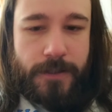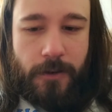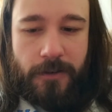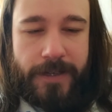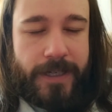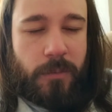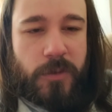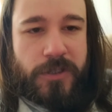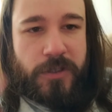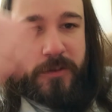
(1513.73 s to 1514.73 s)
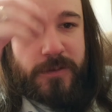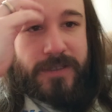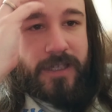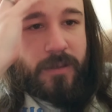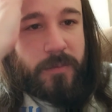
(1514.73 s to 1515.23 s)
All right, number two is
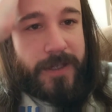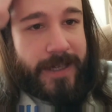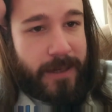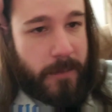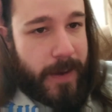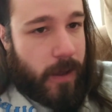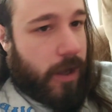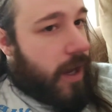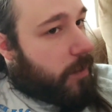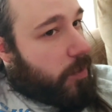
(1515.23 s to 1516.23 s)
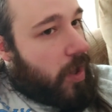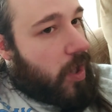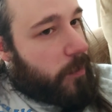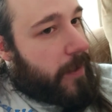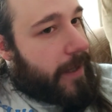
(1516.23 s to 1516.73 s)
going to be kind of my
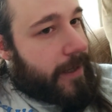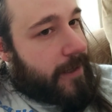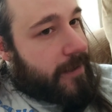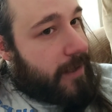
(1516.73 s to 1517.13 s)
oddball pick.